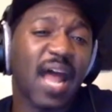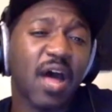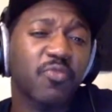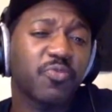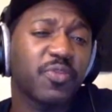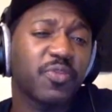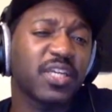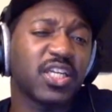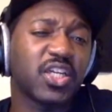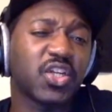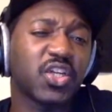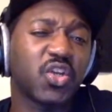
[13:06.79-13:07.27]
don't
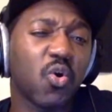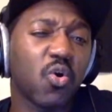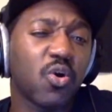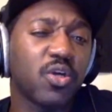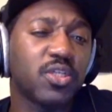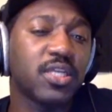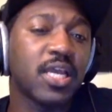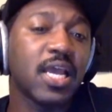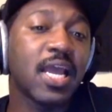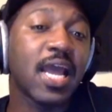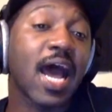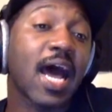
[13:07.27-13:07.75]
think the door
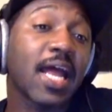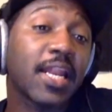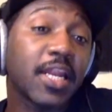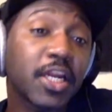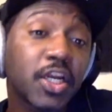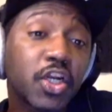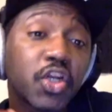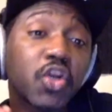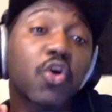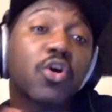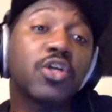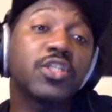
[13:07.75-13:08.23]
is. I
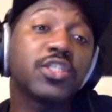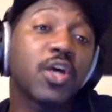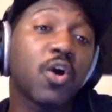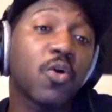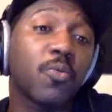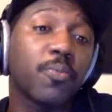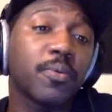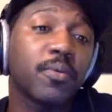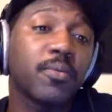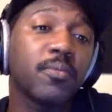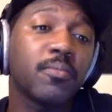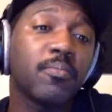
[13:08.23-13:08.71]
think the door is
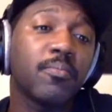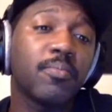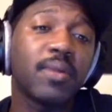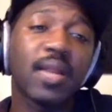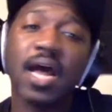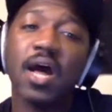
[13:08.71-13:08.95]
open, but